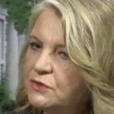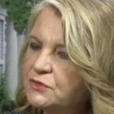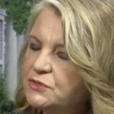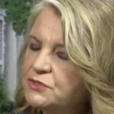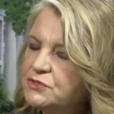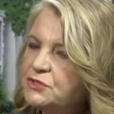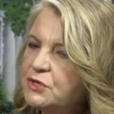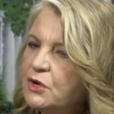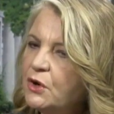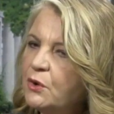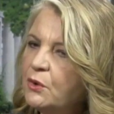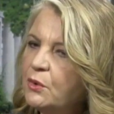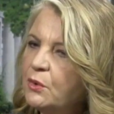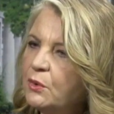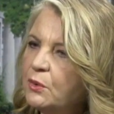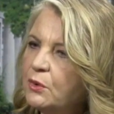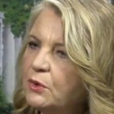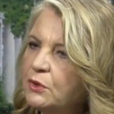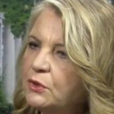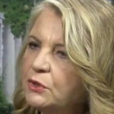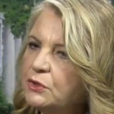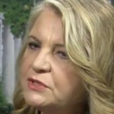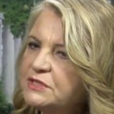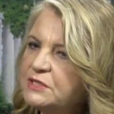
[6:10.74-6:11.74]
So
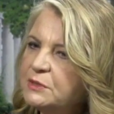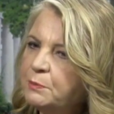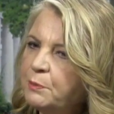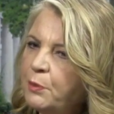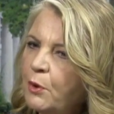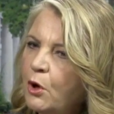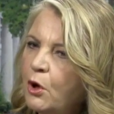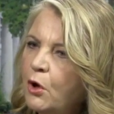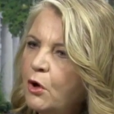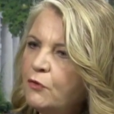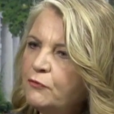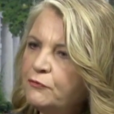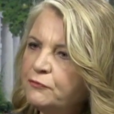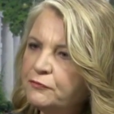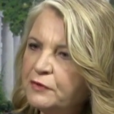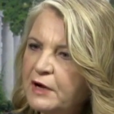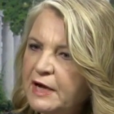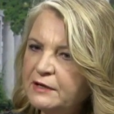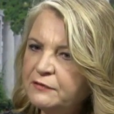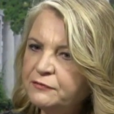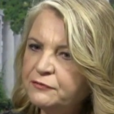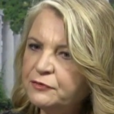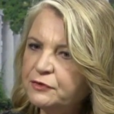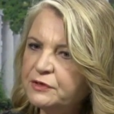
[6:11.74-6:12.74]
you said Paul
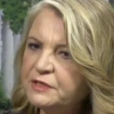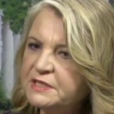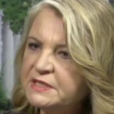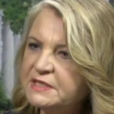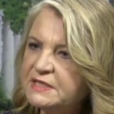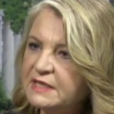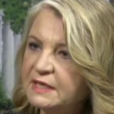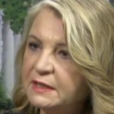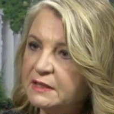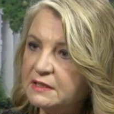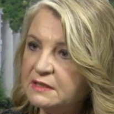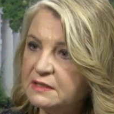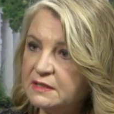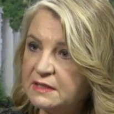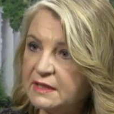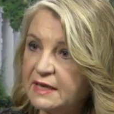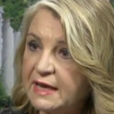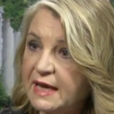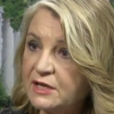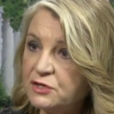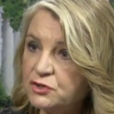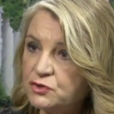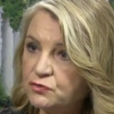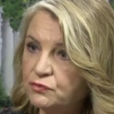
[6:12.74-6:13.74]
Pfeiffer is the, the
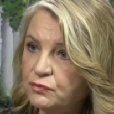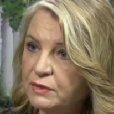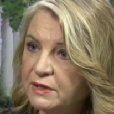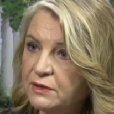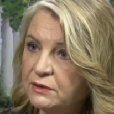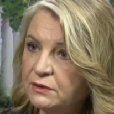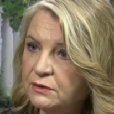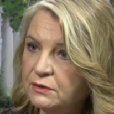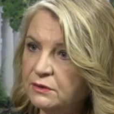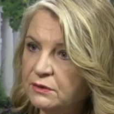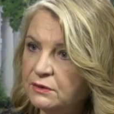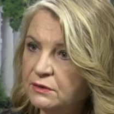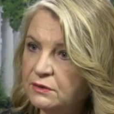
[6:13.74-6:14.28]
guest reader?